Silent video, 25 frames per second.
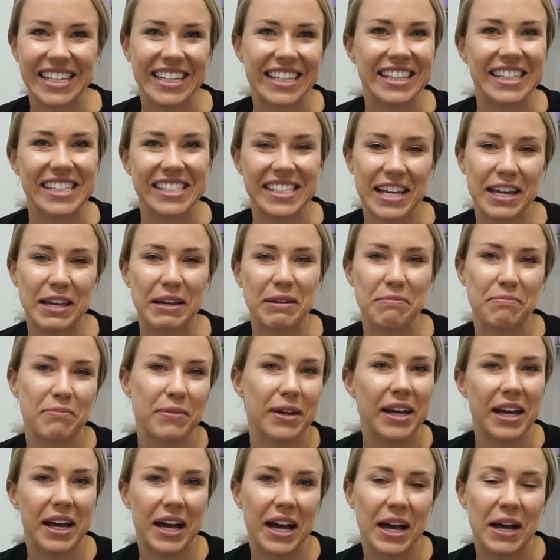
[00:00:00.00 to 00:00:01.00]
the same
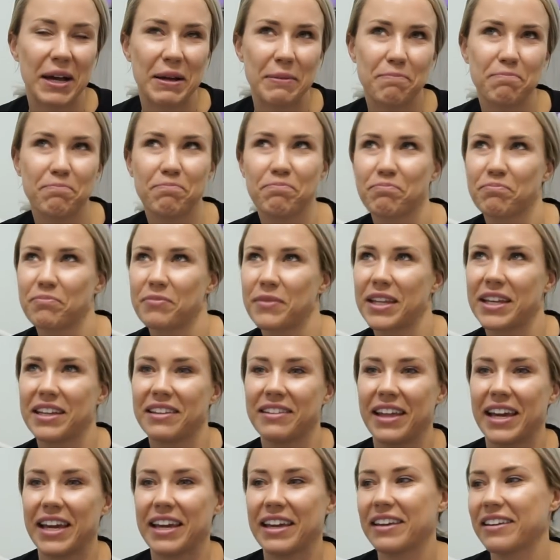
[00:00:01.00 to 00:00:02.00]

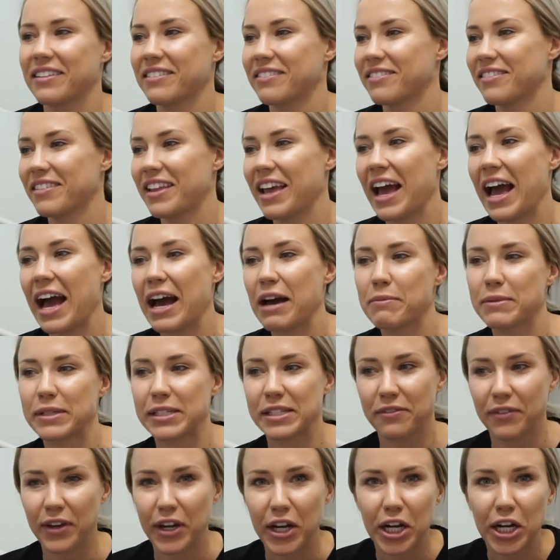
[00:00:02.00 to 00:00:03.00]
like
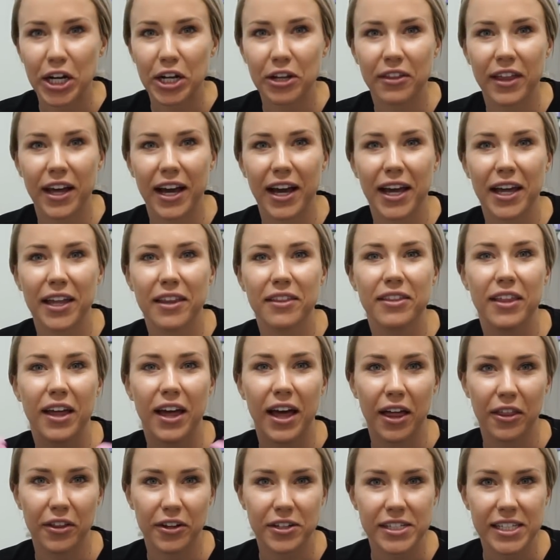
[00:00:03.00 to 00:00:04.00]
atmosphere that the
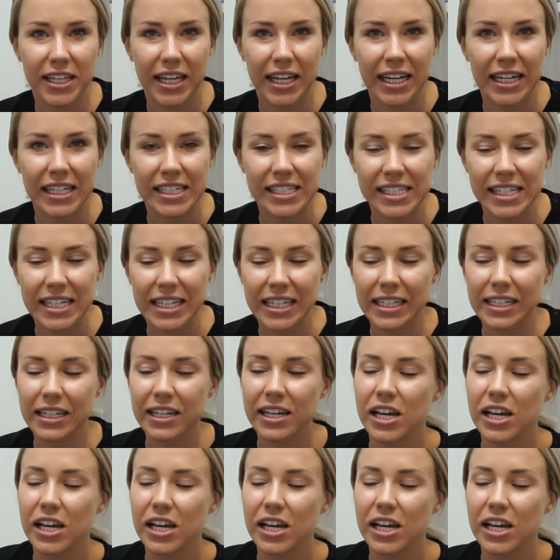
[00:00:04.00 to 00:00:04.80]
other skin has seen.